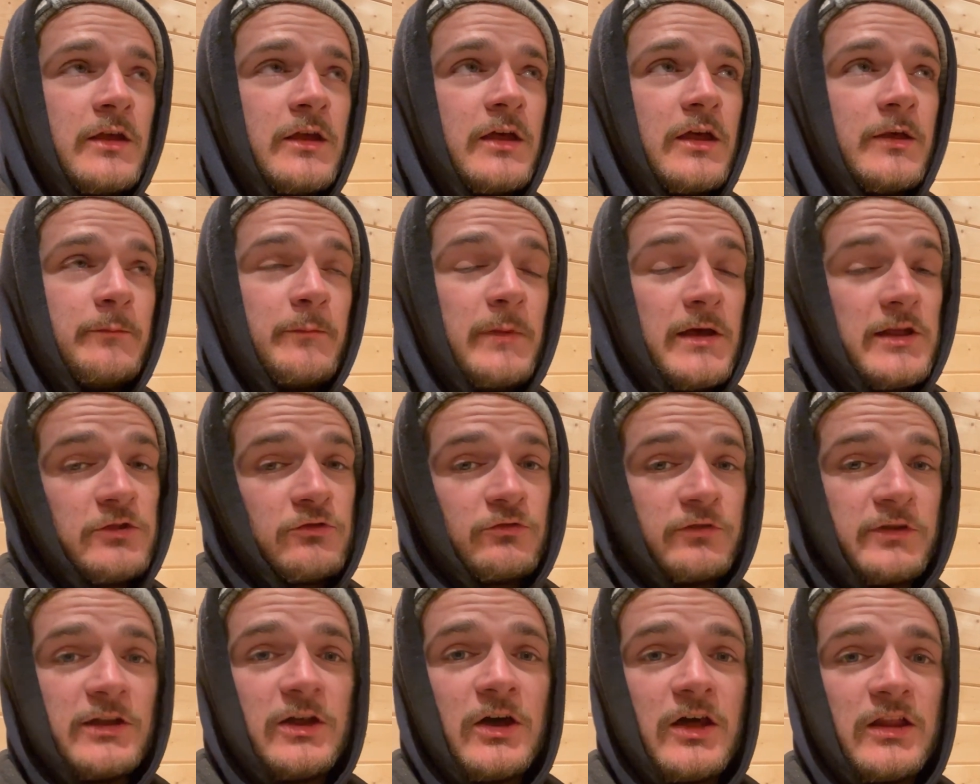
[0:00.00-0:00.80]
Make sure
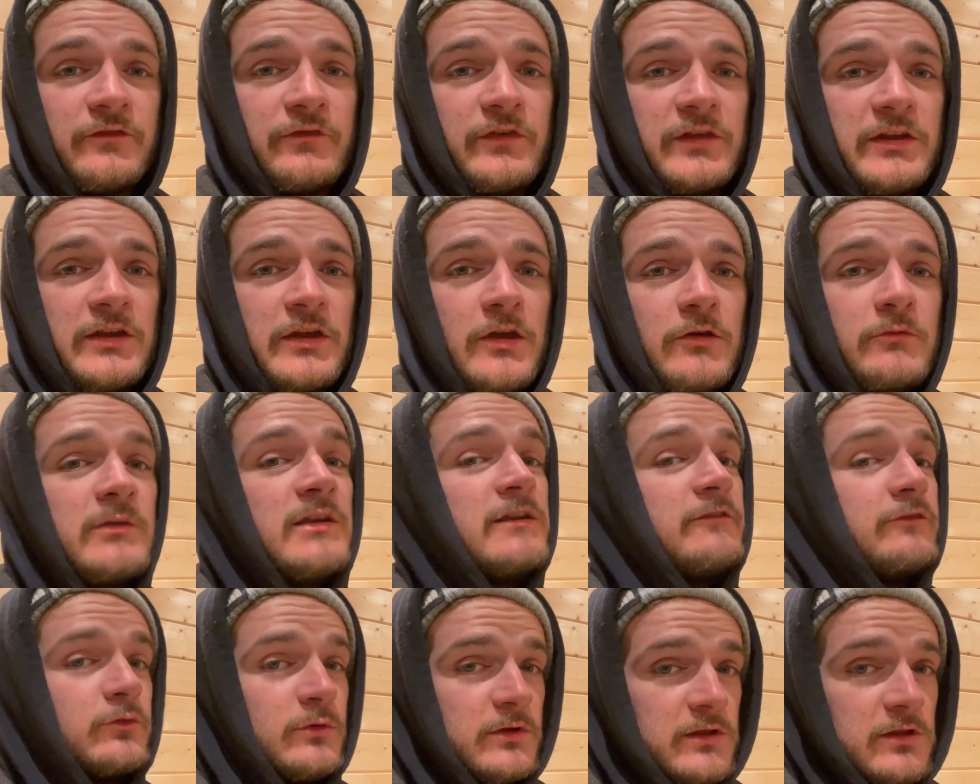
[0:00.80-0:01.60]
you like the video if
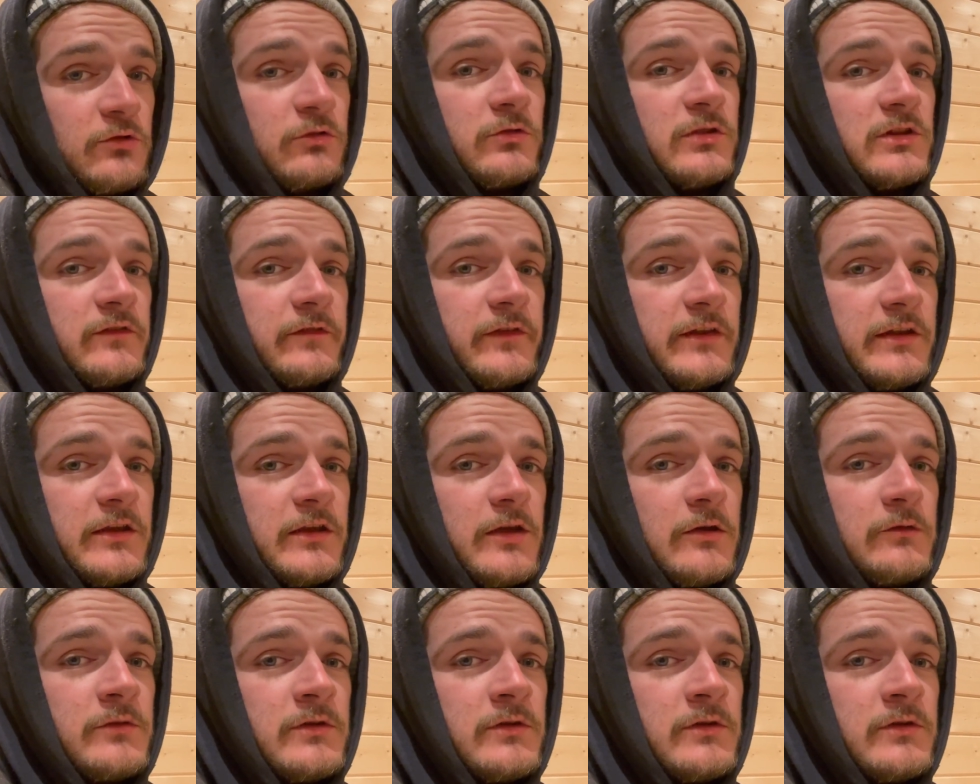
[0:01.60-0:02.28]
you enjoyed the video.